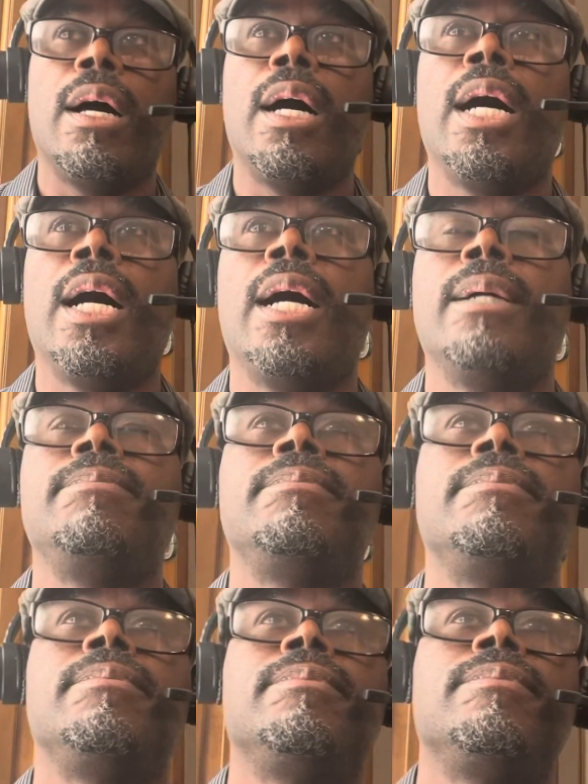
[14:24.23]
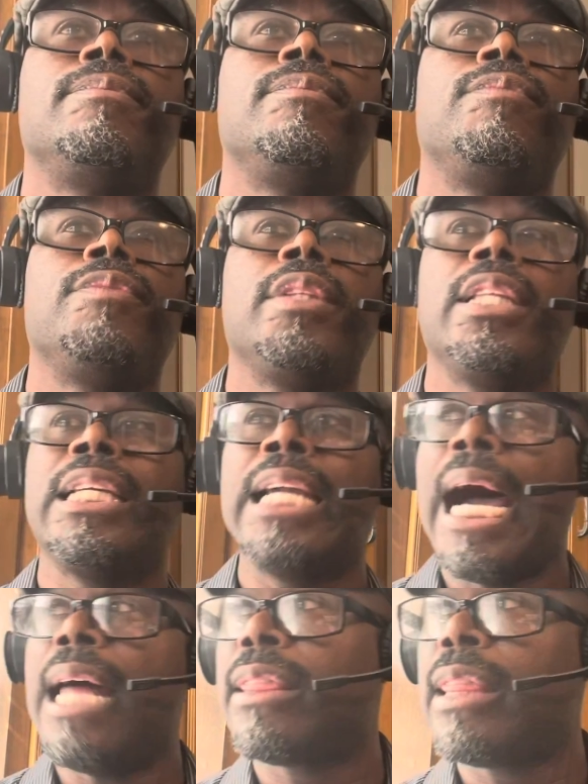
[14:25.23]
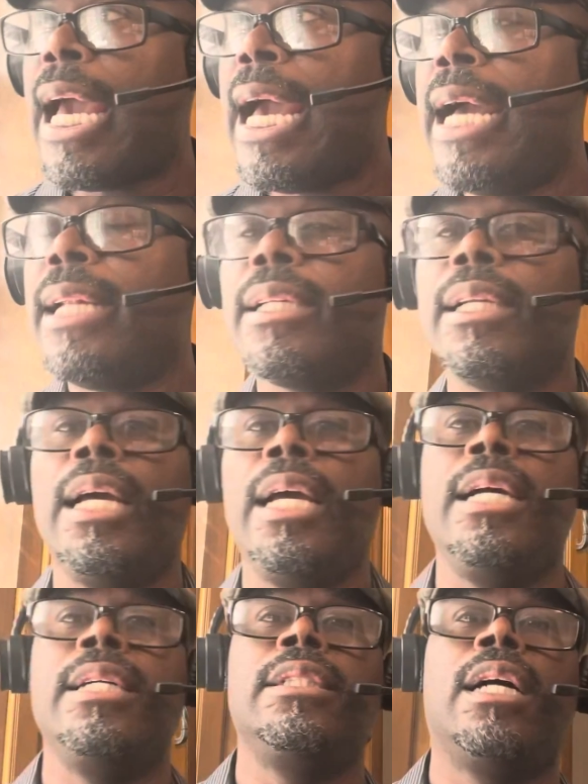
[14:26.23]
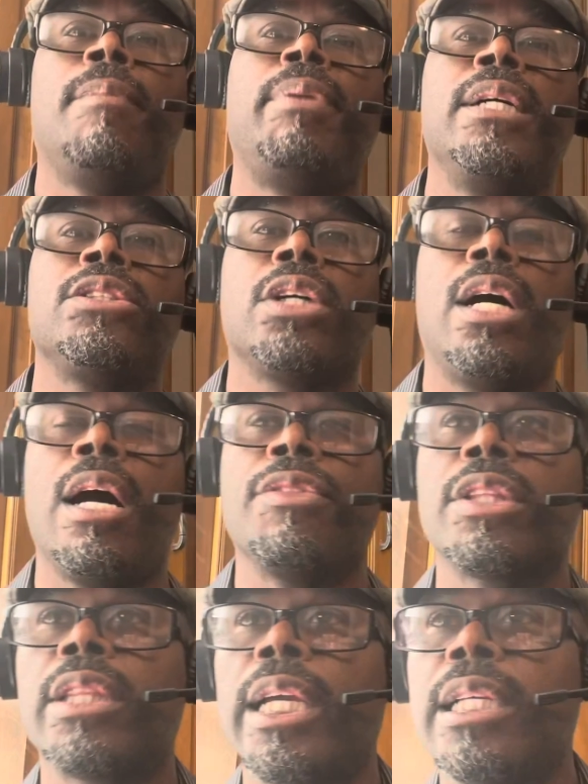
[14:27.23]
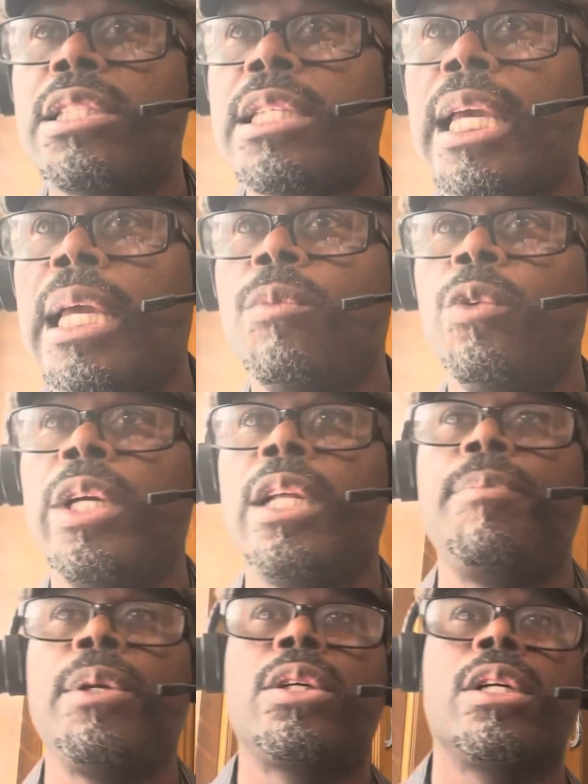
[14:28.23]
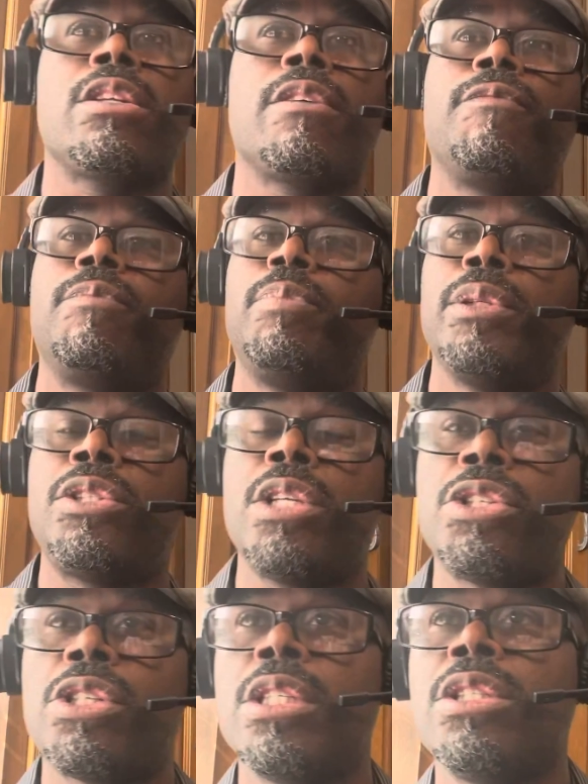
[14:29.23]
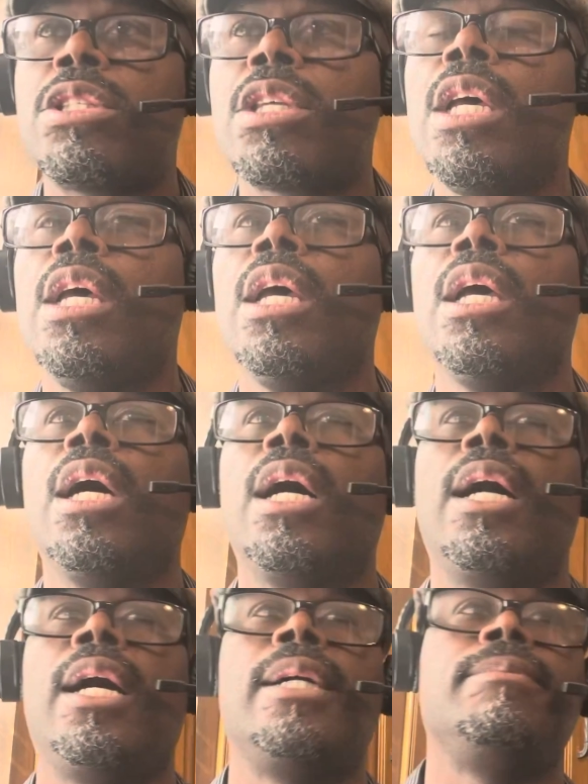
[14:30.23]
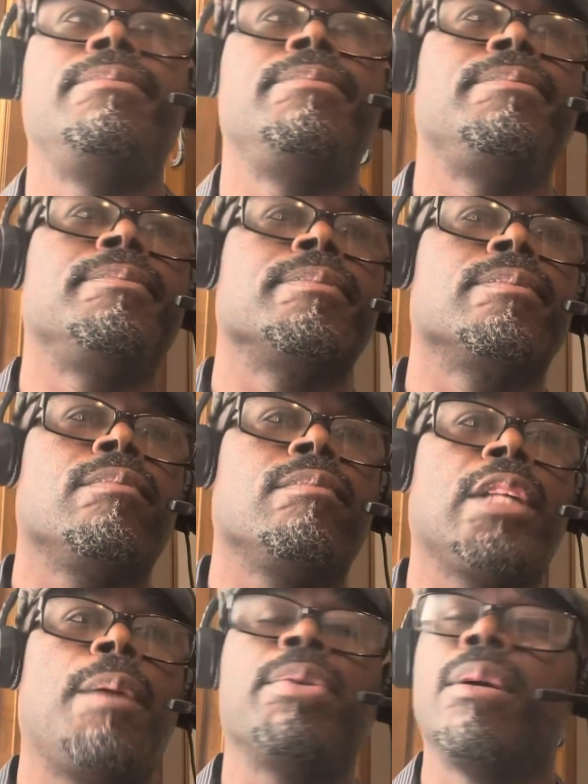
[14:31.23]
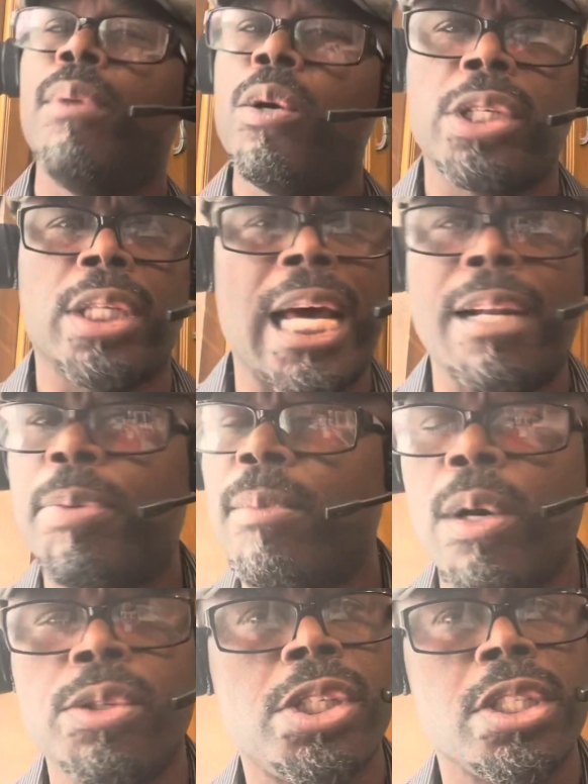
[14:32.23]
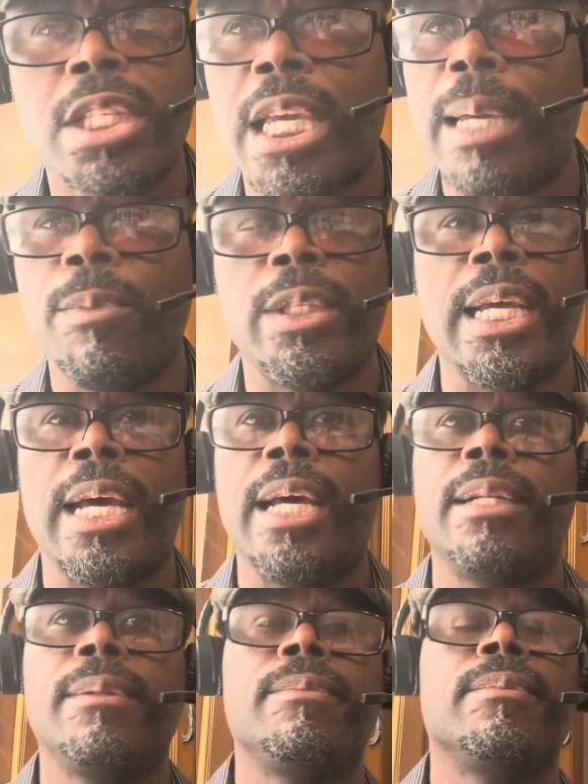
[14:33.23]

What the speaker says: got that, and a bunch of other things came with it because of positions, promotion. A lot of promotions came with that.